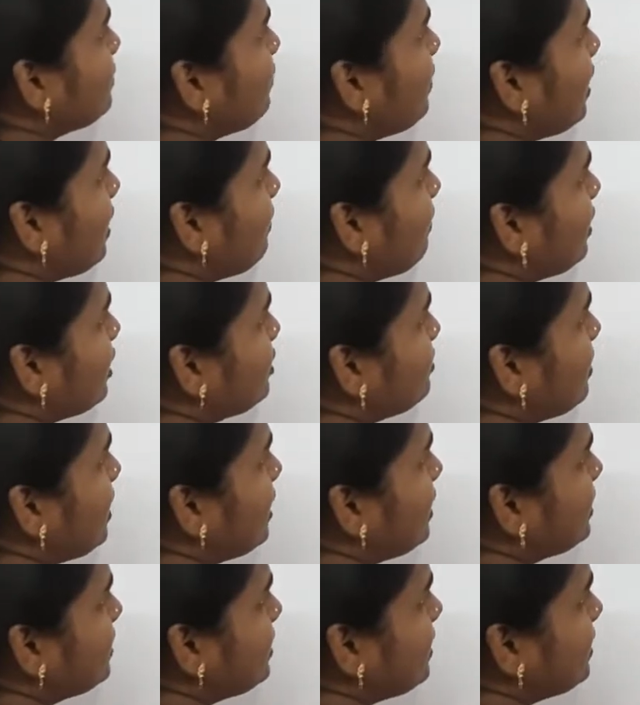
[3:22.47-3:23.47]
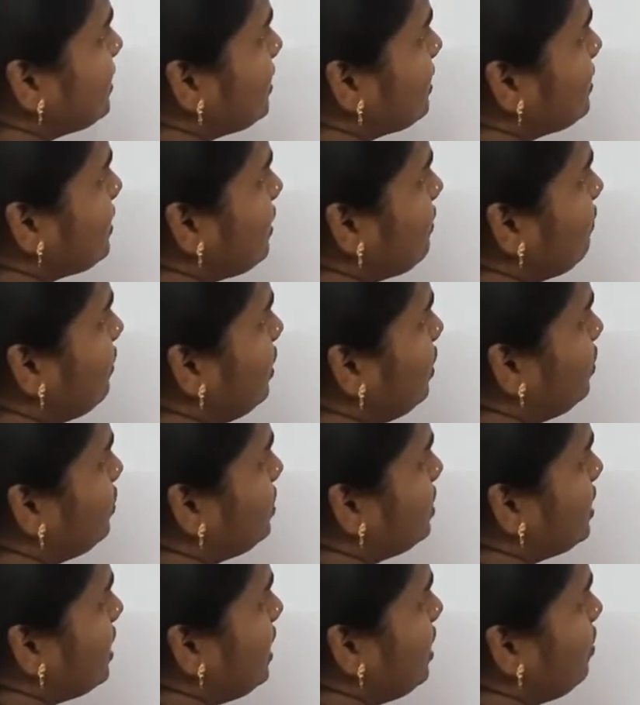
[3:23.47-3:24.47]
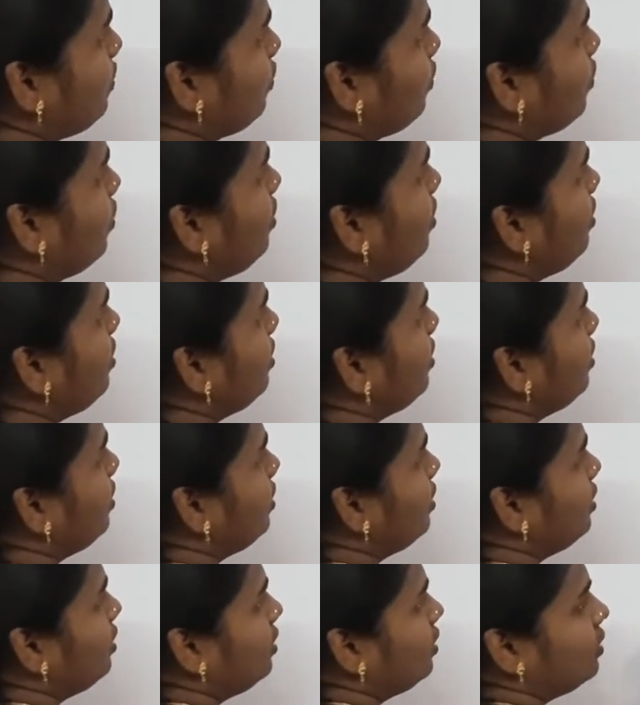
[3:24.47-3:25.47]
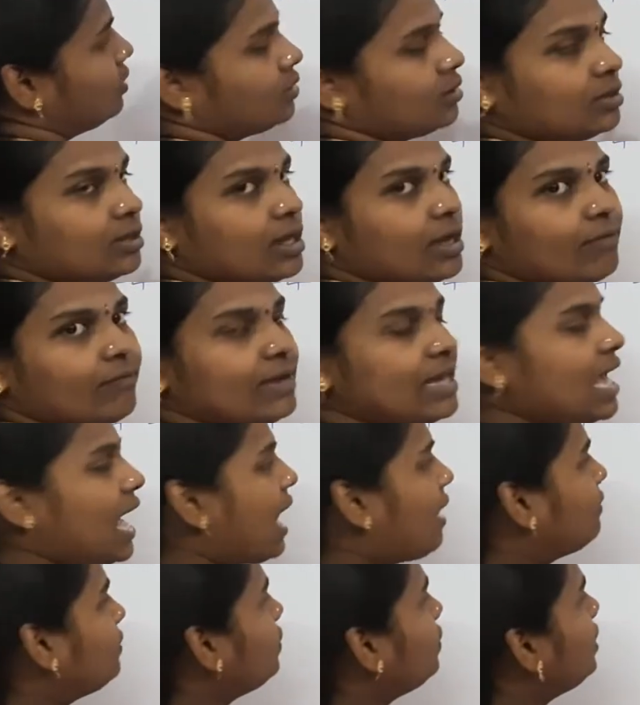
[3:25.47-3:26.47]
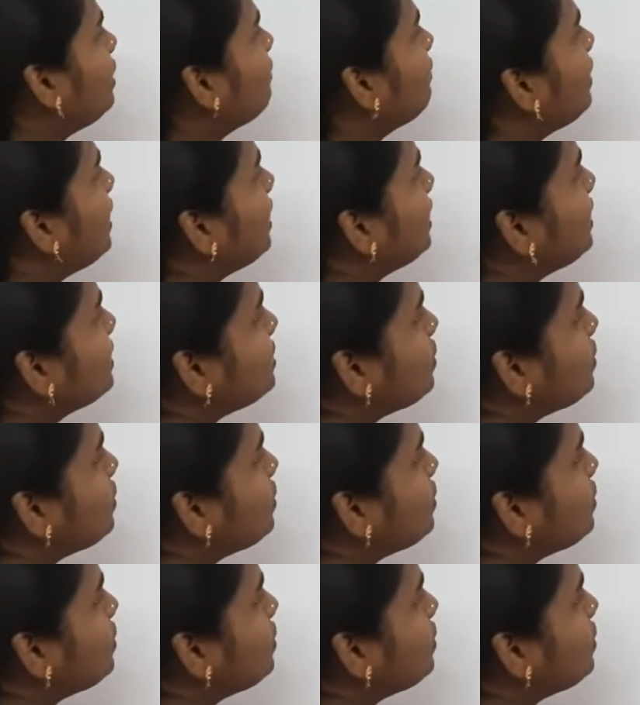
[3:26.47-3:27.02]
5x minus 6 is equal to 0, we have to divide this